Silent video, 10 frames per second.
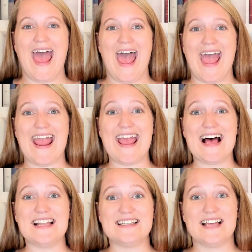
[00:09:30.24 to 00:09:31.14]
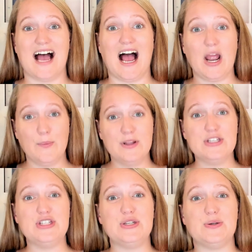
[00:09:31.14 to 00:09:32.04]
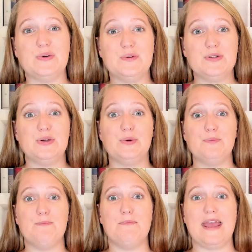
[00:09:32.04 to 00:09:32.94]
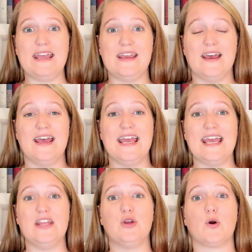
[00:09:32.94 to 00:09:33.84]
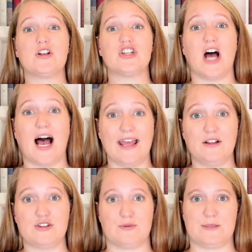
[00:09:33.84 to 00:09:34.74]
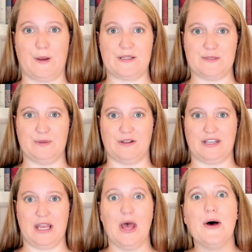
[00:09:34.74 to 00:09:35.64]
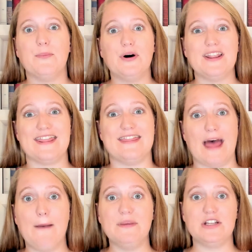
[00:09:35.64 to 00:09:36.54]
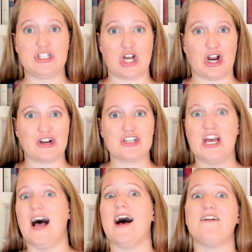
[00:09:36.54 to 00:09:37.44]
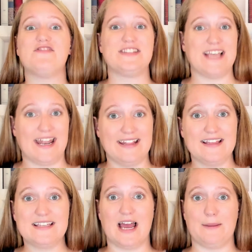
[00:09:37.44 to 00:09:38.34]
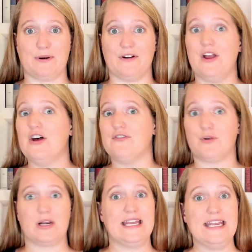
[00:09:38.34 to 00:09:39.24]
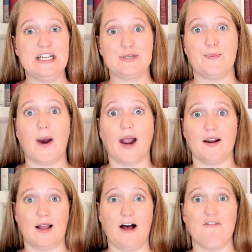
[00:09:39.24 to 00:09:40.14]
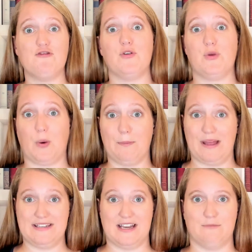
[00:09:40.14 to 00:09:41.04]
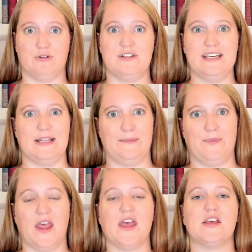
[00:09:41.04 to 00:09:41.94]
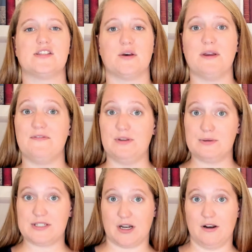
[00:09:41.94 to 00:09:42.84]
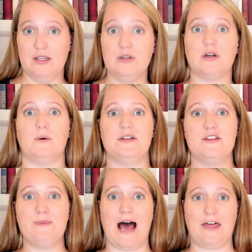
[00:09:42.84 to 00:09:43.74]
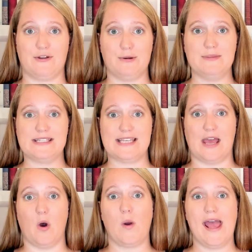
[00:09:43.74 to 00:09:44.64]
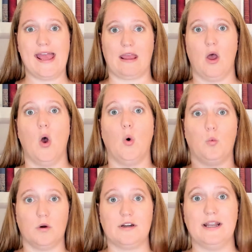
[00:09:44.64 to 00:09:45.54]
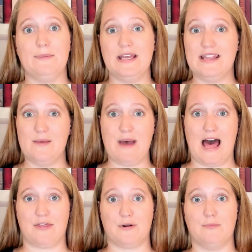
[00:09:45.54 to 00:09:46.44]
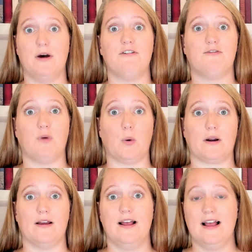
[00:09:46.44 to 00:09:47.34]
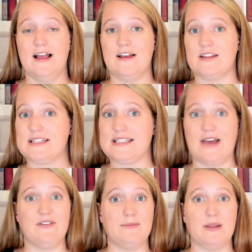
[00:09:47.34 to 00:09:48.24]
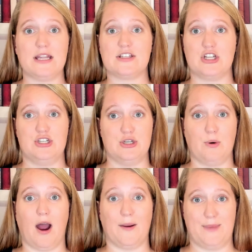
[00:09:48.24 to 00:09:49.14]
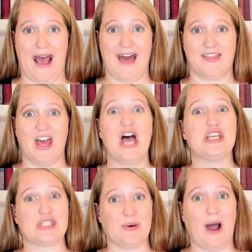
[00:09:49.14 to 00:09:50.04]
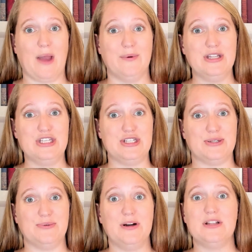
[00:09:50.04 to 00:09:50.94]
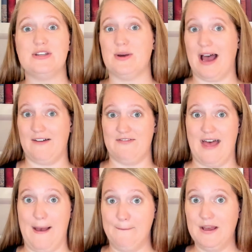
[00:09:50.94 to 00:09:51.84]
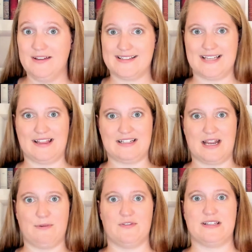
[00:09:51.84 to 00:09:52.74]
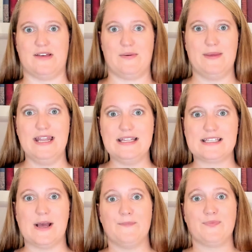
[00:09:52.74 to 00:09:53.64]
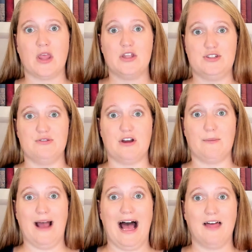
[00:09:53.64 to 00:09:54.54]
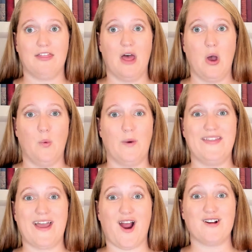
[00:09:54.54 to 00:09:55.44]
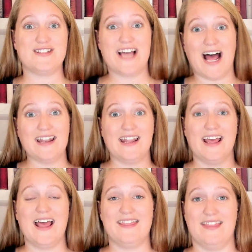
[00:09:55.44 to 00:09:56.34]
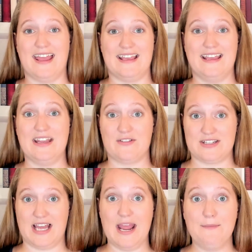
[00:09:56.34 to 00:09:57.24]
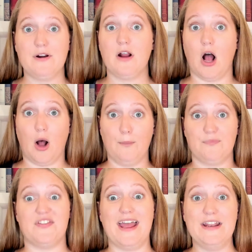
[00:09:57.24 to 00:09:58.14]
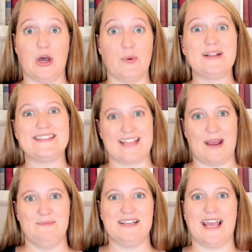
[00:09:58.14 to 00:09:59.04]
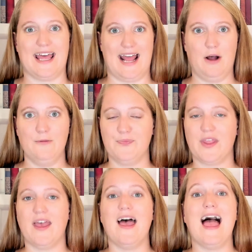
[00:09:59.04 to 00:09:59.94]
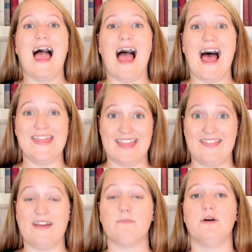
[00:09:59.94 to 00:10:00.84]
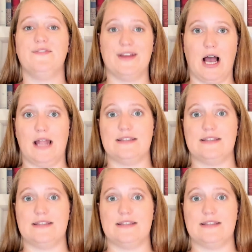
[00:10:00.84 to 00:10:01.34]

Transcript: And I want you to make it your child's responsibility. Put them in charge of setting the timer for each part of your bedtime routine. So if you start and you go into the bathroom and say, okay, we're going to be in the bathroom for 7 minutes to do our bath. So I want you to have them set the timer for 7 minutes, do their bath. When they are done, they hear the timer. Oh, they know it's time to get out. And then they're moving on.